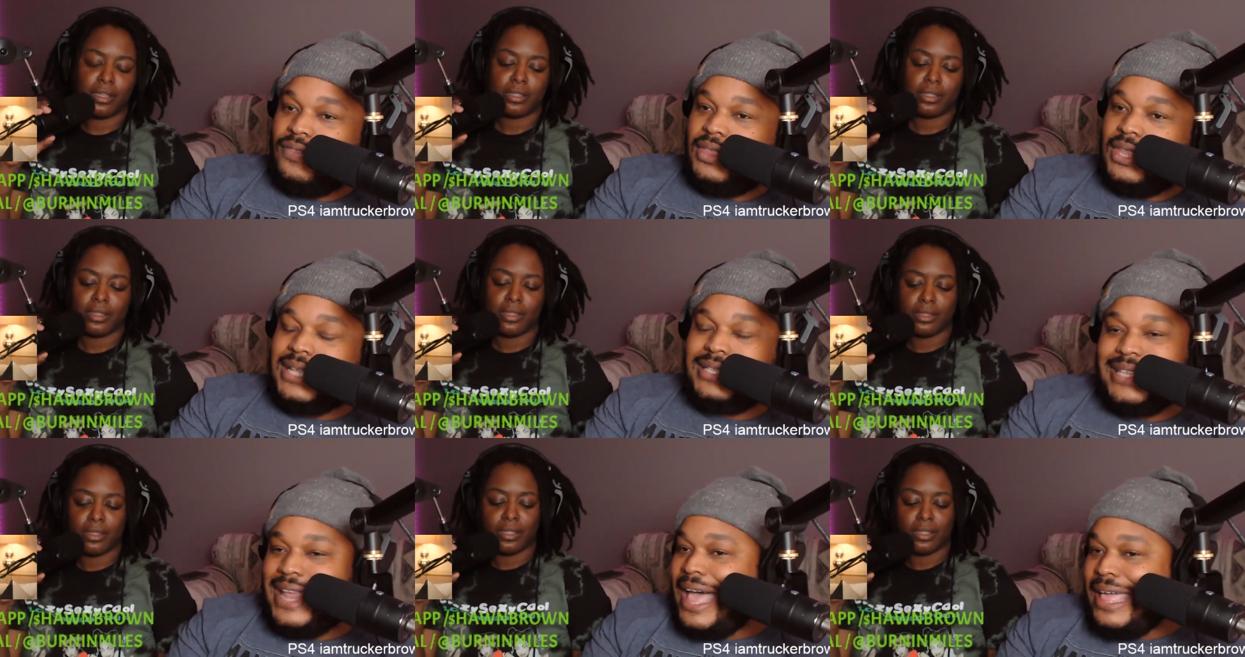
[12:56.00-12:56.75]
Speaker 1: It's
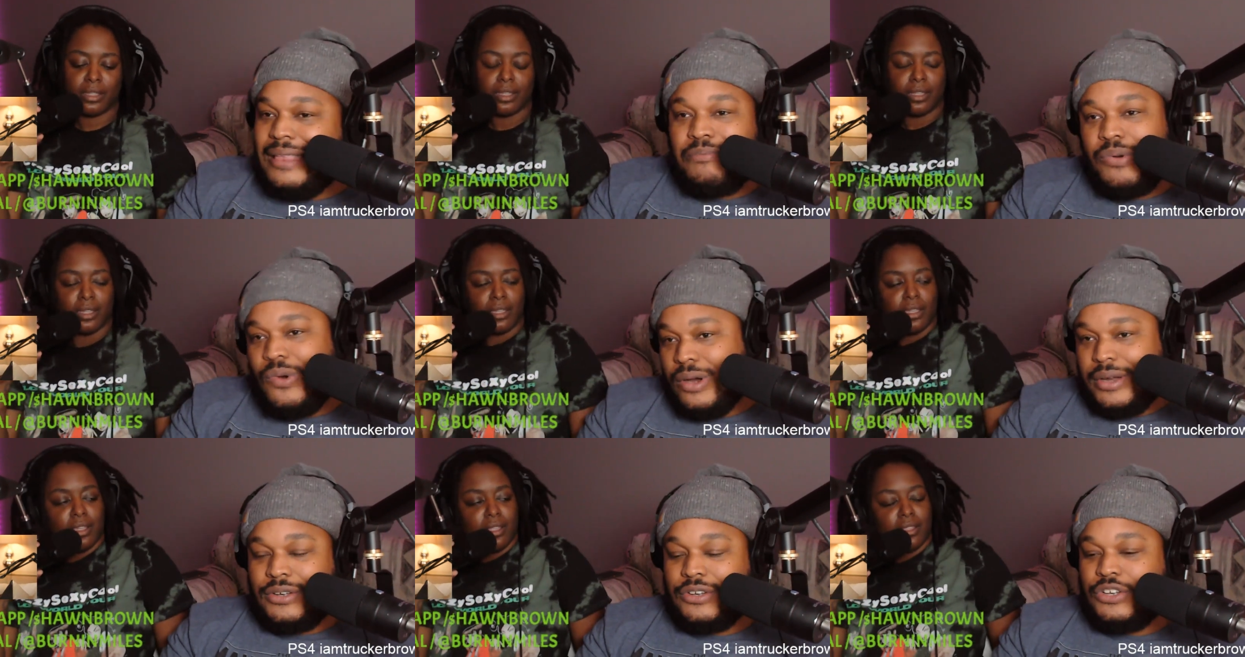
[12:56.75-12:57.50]
not
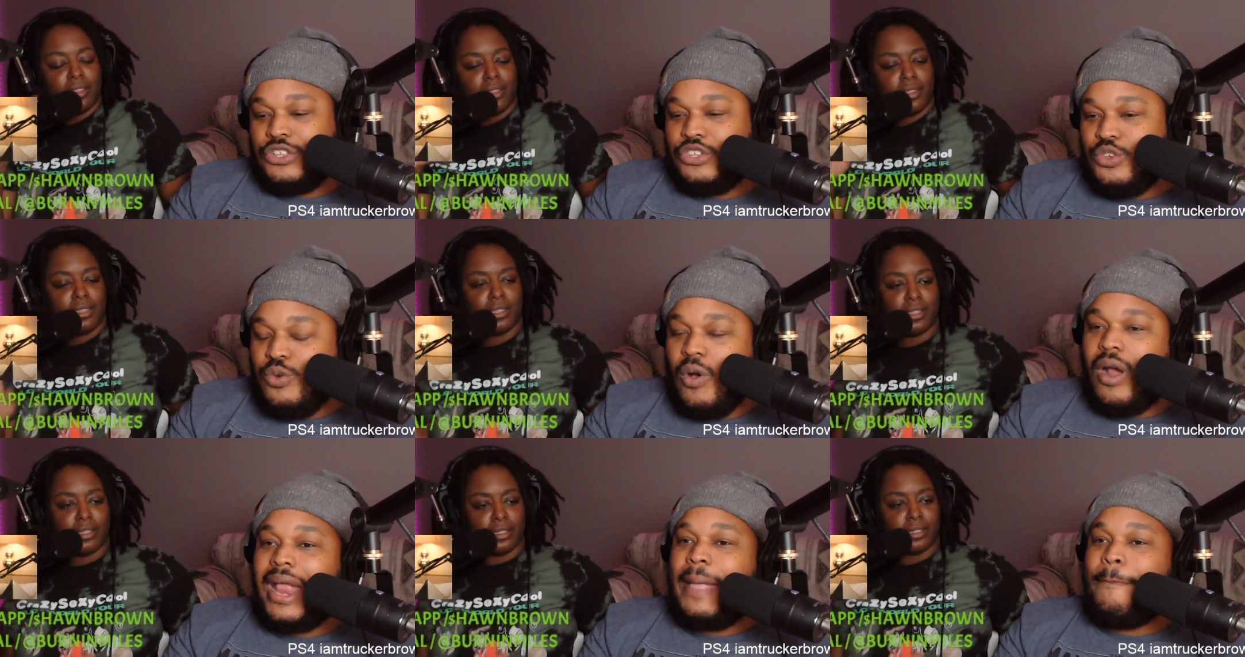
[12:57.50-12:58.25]
important. You
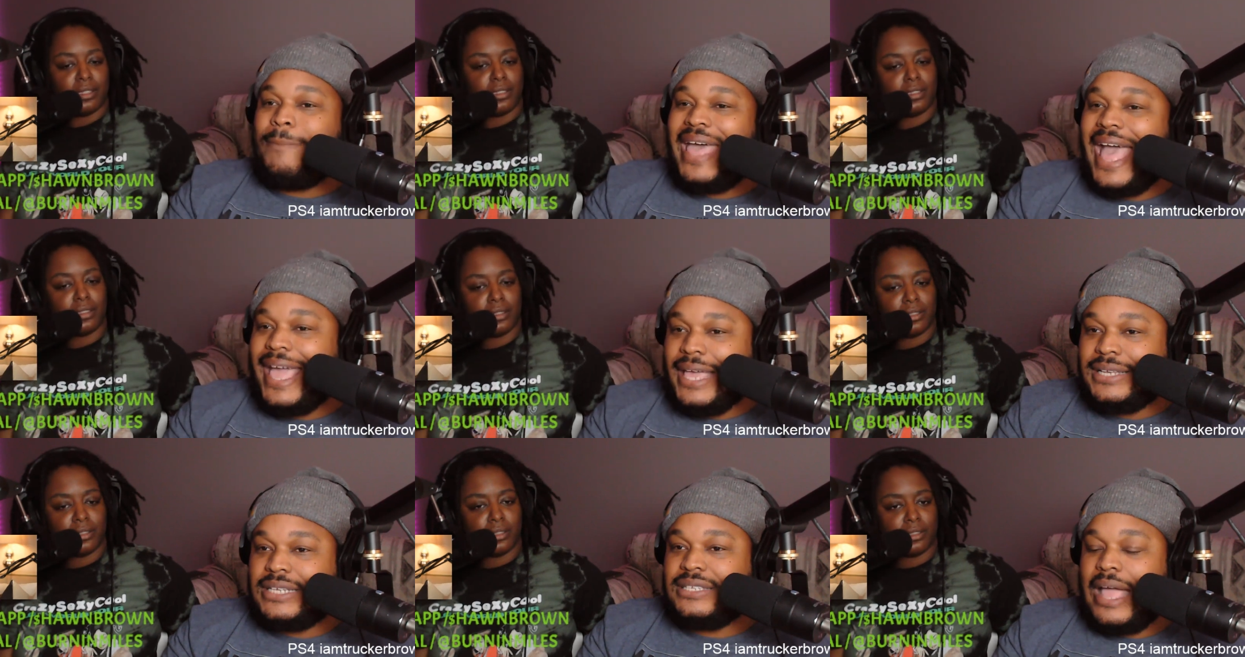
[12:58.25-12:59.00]
are a
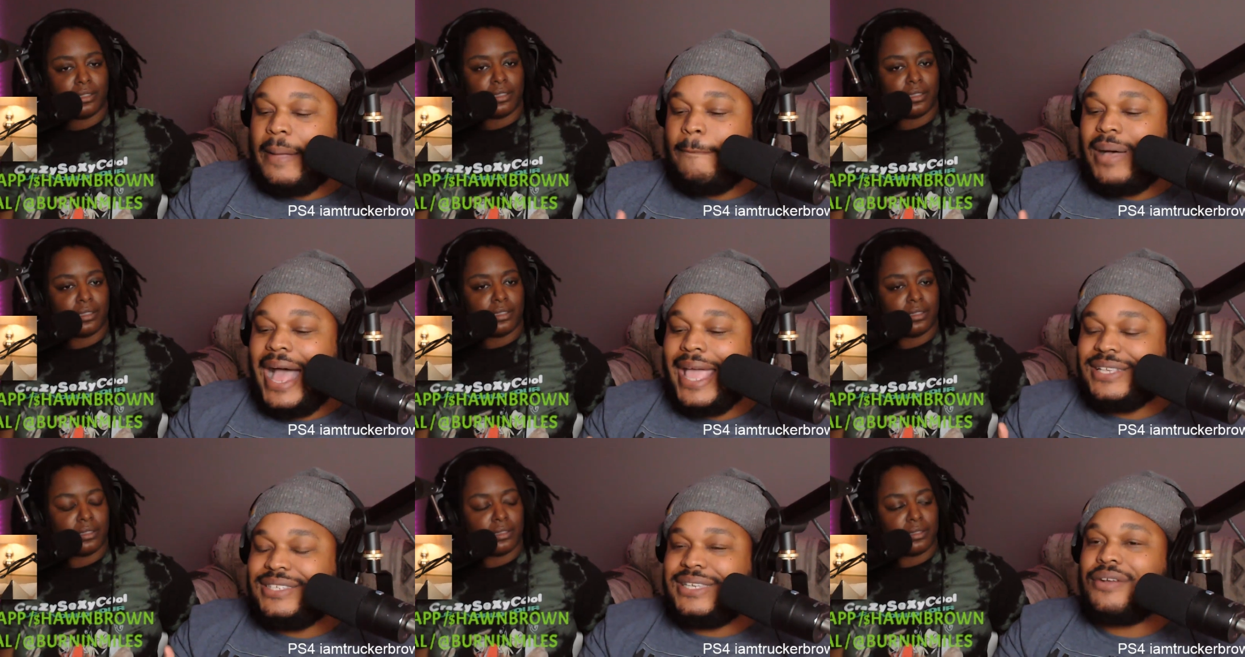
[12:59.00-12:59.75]
package. It's like
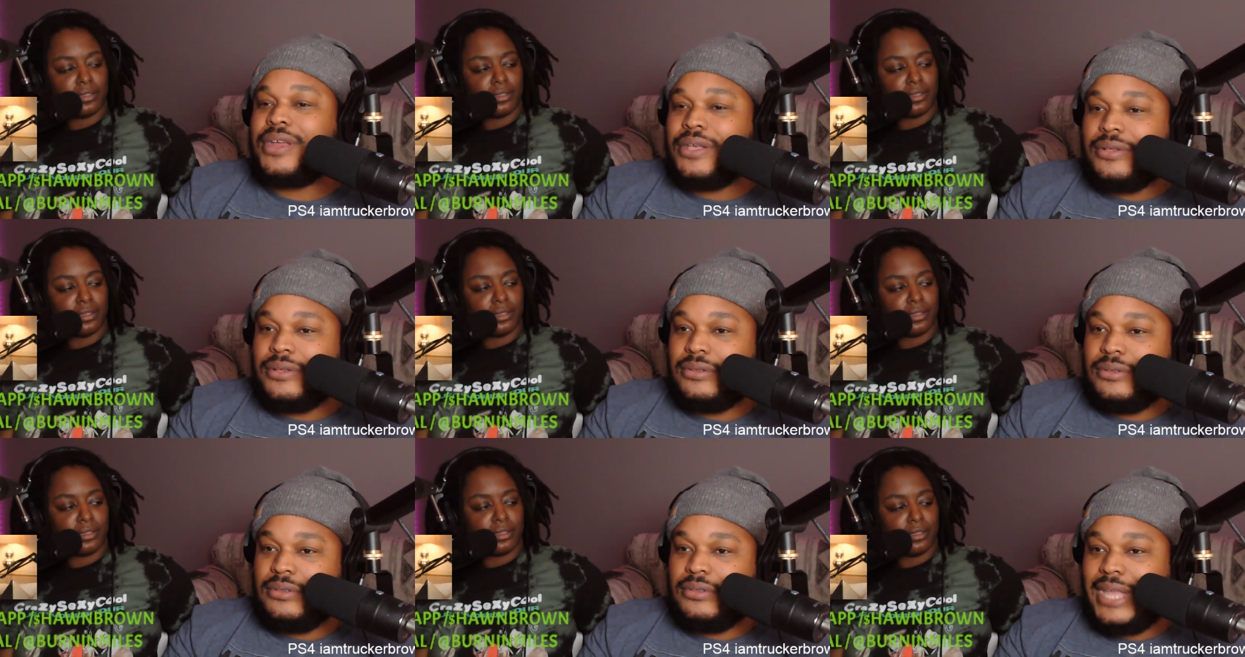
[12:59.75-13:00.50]
buying cereal.
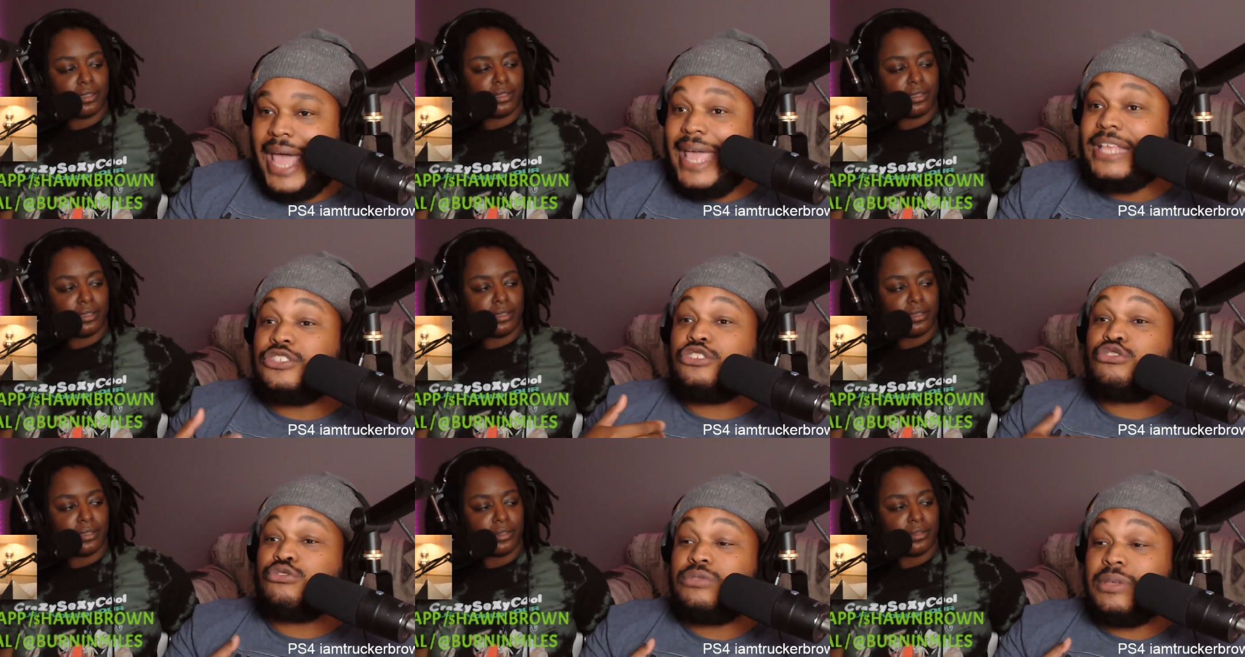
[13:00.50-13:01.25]
That is the
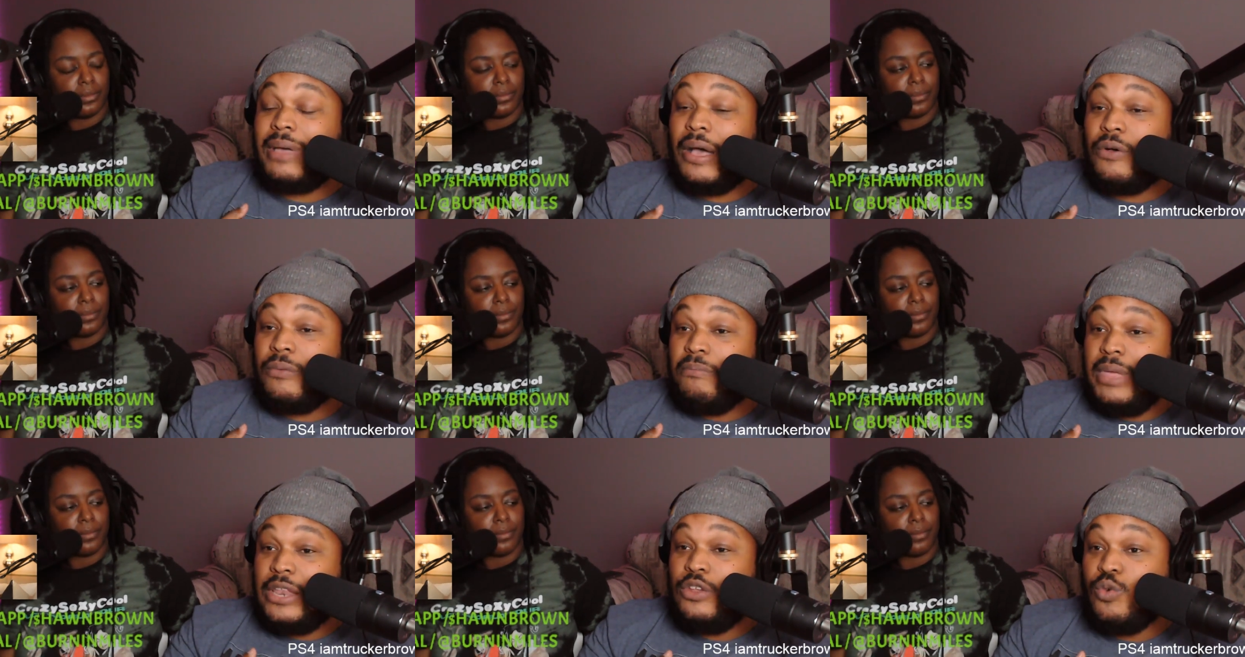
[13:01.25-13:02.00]
truth about
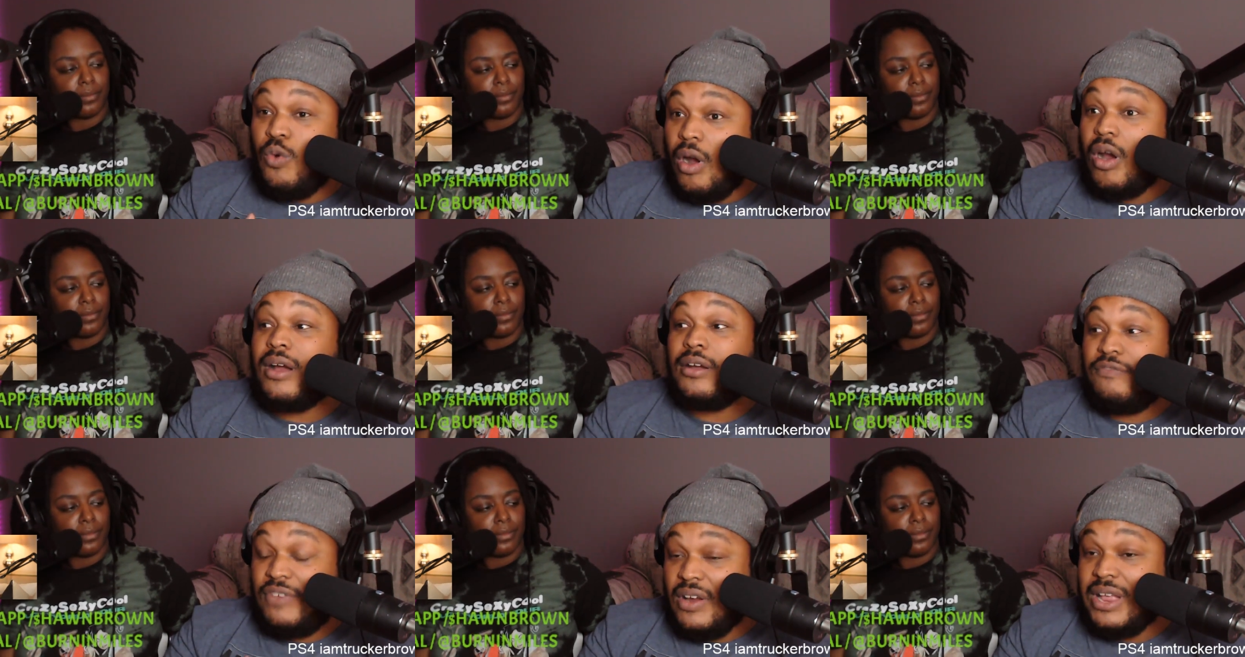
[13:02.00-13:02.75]
men who are
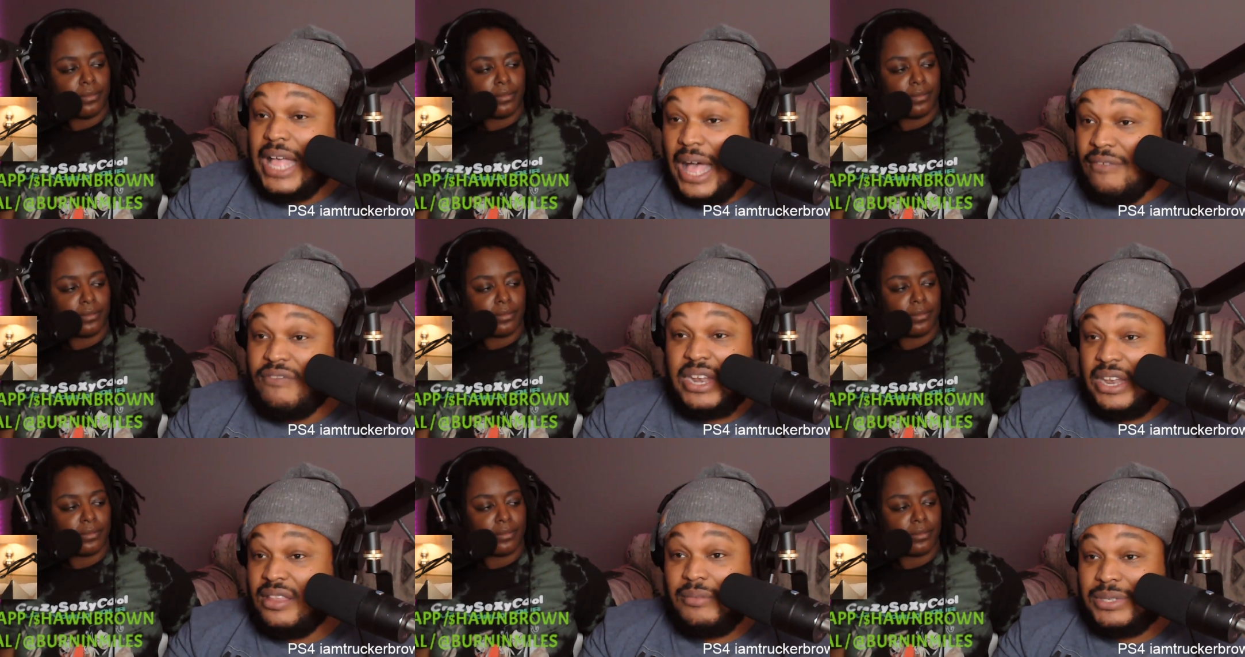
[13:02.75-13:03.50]
very
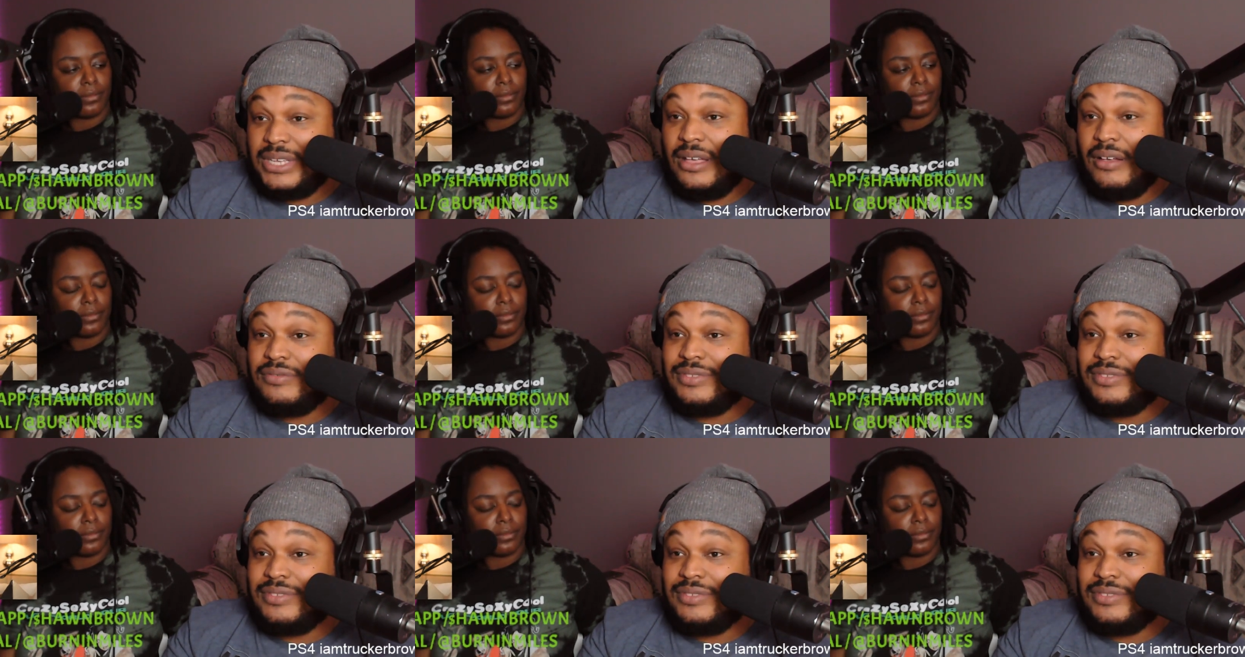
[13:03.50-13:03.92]
confident in themselves.